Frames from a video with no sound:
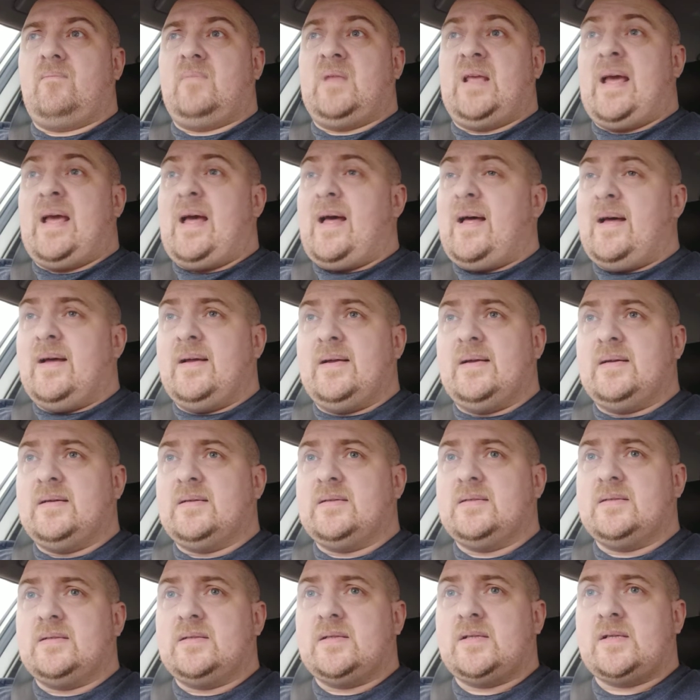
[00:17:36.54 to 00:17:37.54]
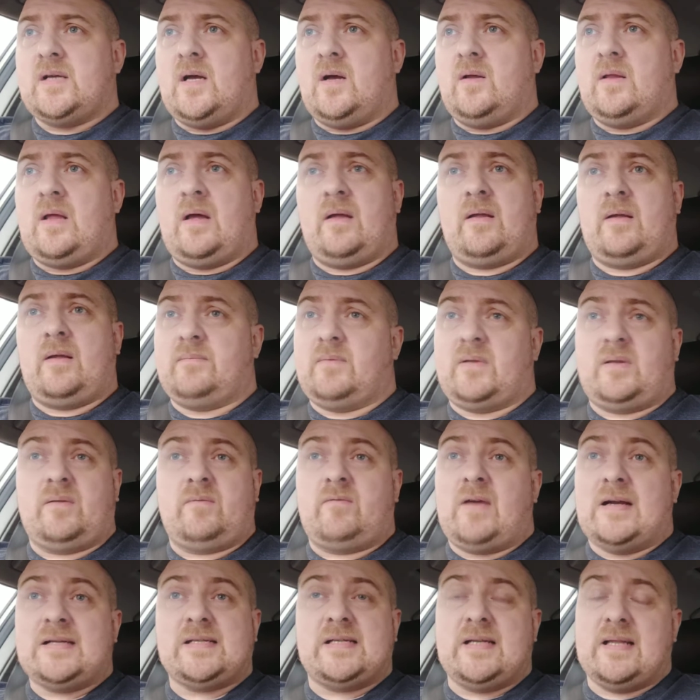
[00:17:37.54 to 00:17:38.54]
Yeah, so the
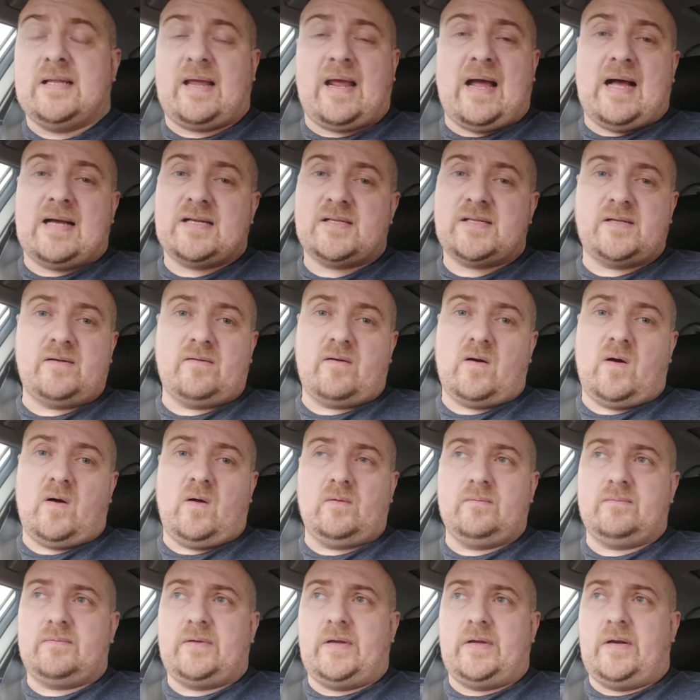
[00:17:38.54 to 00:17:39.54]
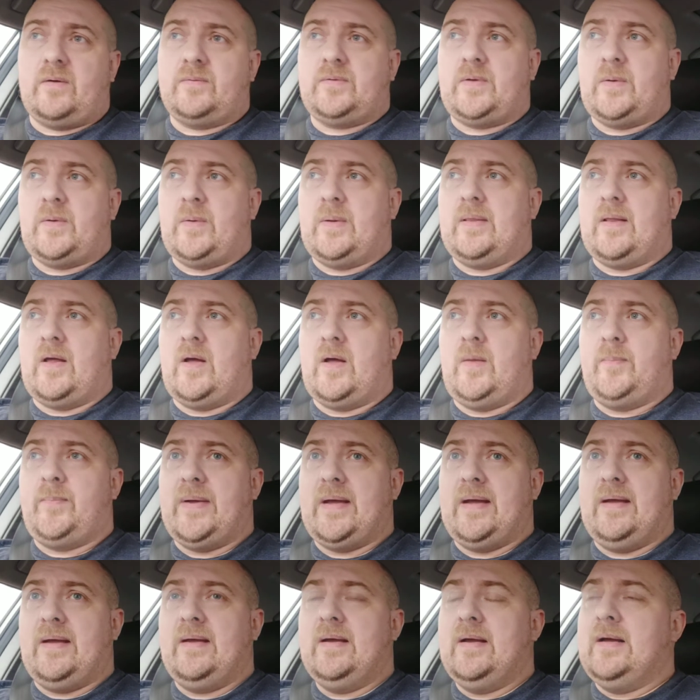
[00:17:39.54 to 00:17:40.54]
rest of the cast are all, you know, doing their
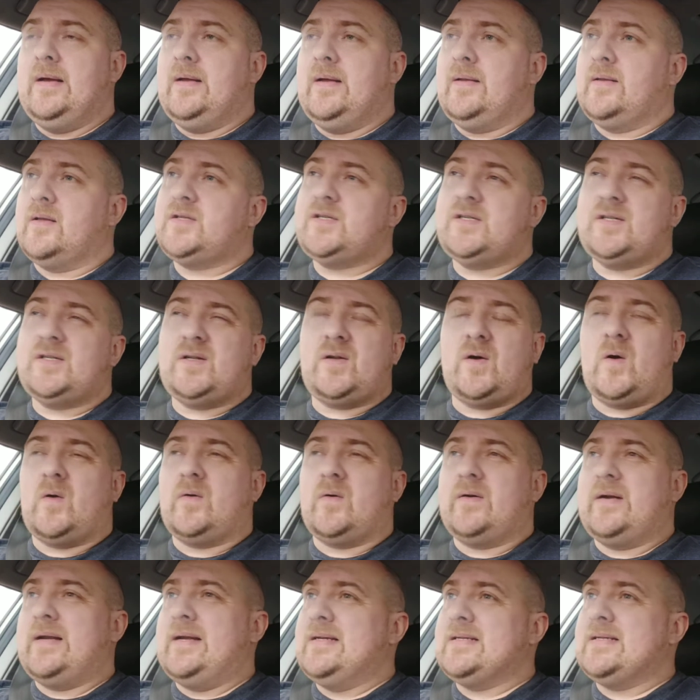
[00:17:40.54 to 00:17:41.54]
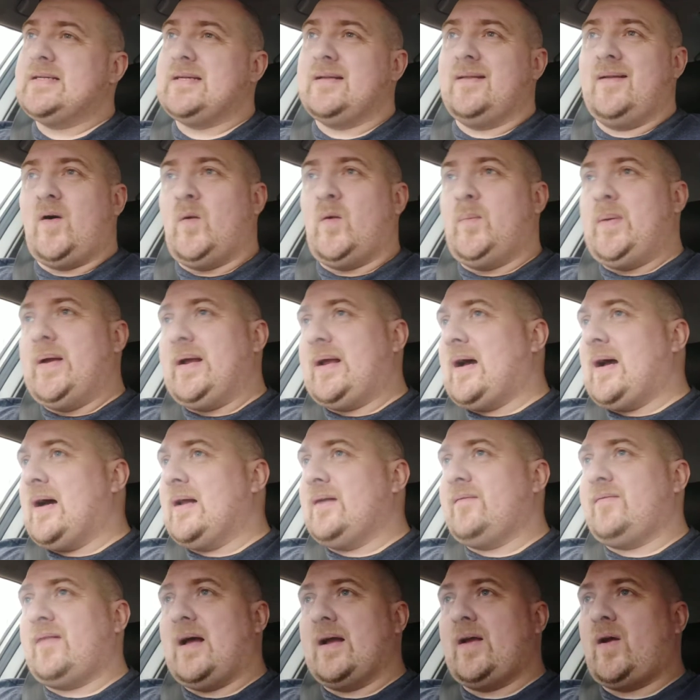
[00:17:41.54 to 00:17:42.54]
bit. The story is a little bit
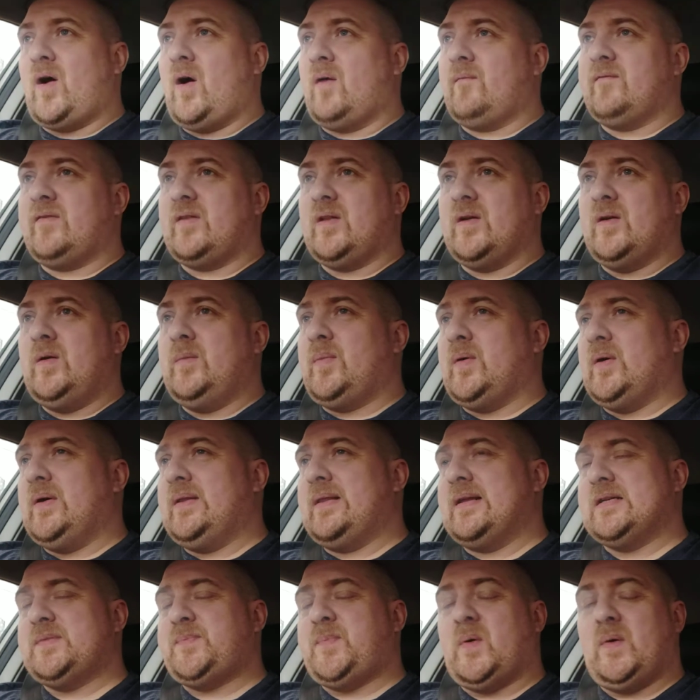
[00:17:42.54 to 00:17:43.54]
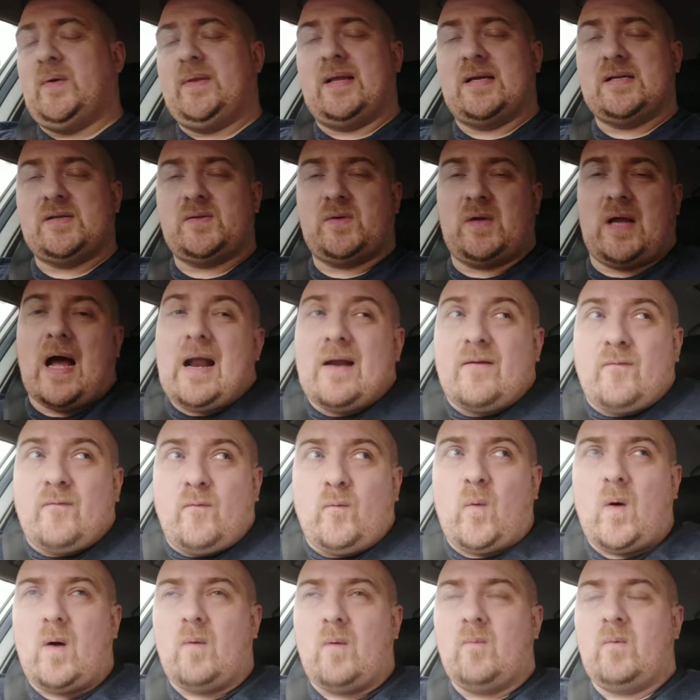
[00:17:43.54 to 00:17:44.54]
kind of like convoluted, but at this point that's kind
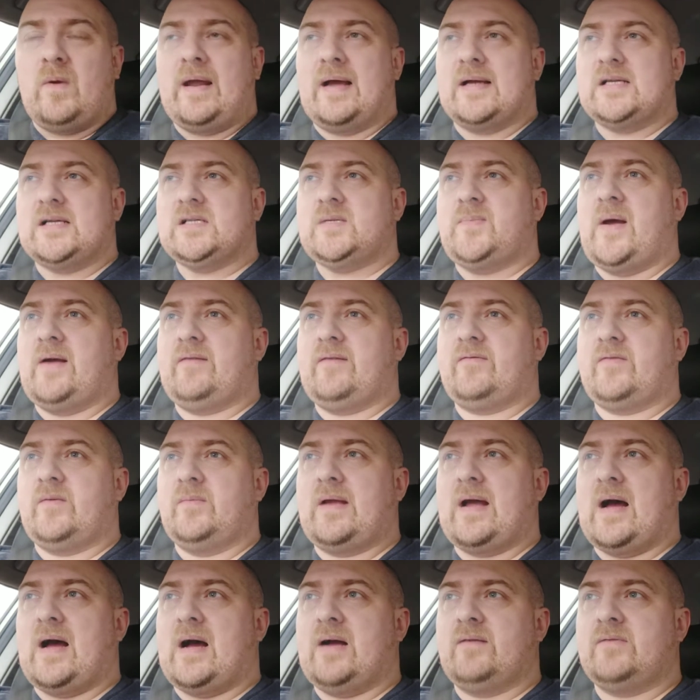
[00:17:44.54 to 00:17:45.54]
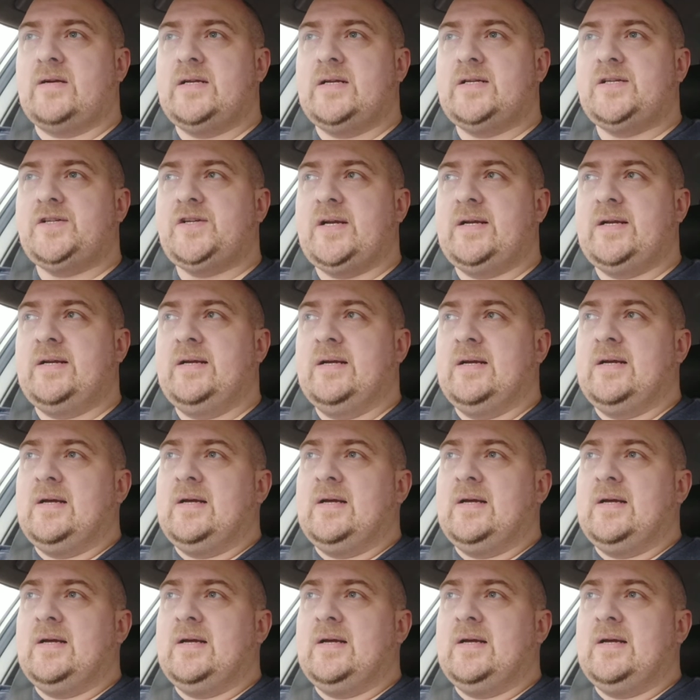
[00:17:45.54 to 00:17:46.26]
of what we expect from Guy Ritchie.